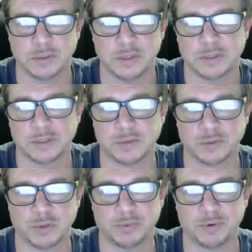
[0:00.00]

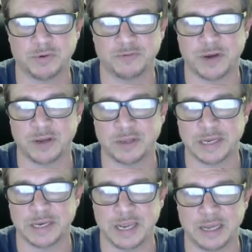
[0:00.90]
social profile, like
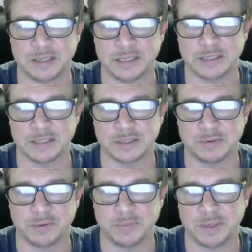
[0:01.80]
an alias.
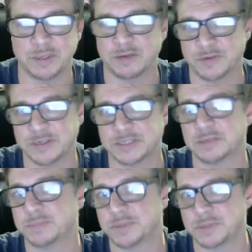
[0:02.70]
So it'd be like
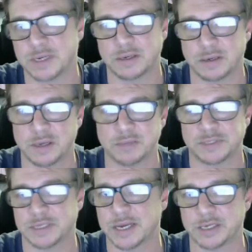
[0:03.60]

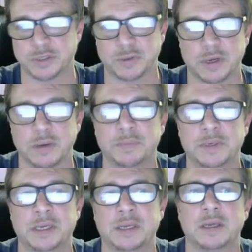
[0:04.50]
facebook.com/your
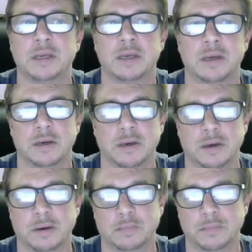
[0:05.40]
company.
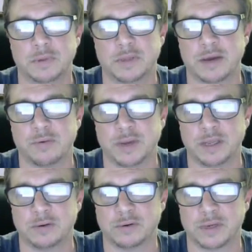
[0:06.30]
That way
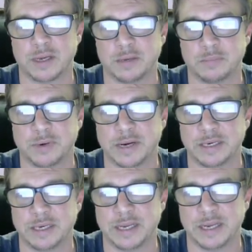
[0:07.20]
you're kind of
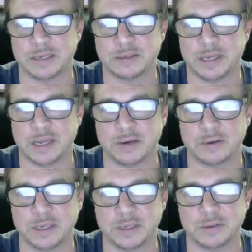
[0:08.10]
branding it
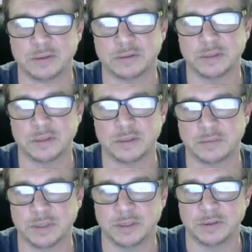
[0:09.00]
out here,
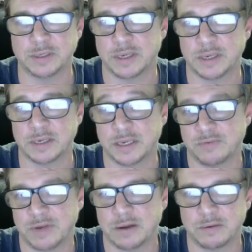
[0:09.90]
and you can kind of
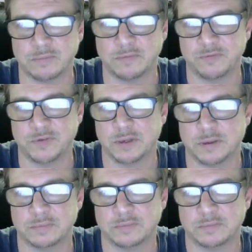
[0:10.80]
give it out via